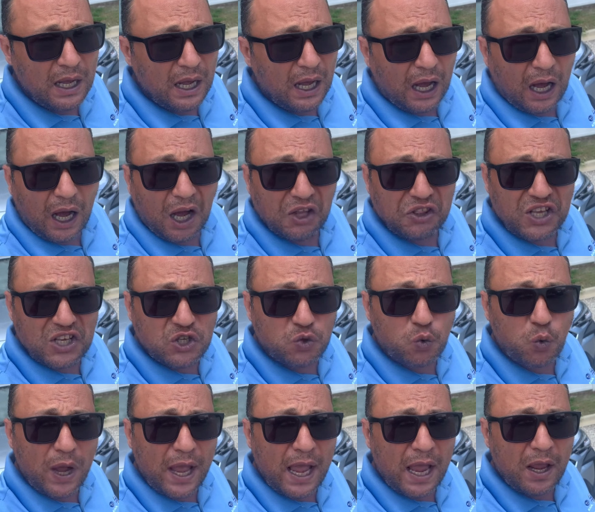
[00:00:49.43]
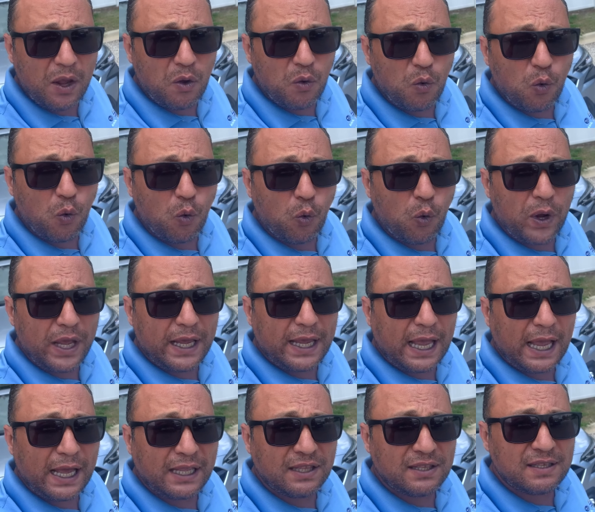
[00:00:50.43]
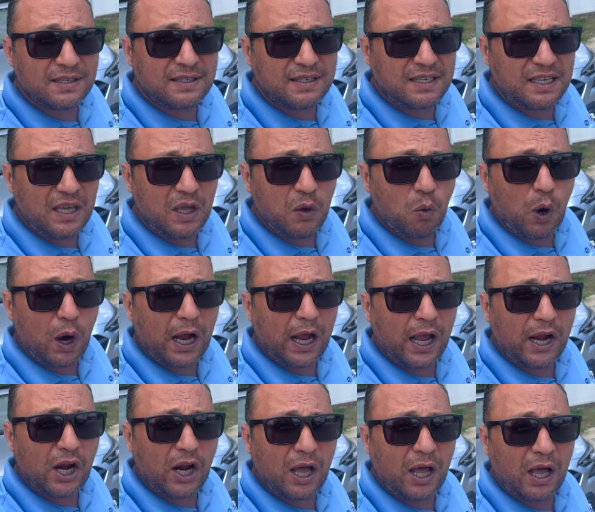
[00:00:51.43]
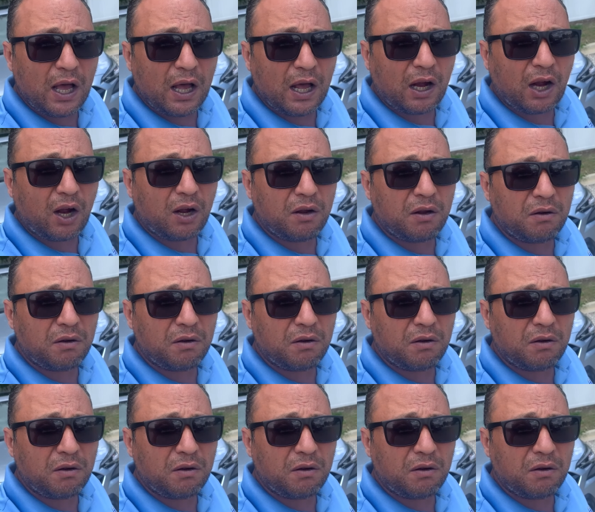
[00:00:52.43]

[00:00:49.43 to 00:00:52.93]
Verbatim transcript: Uh, this way we can see what kind of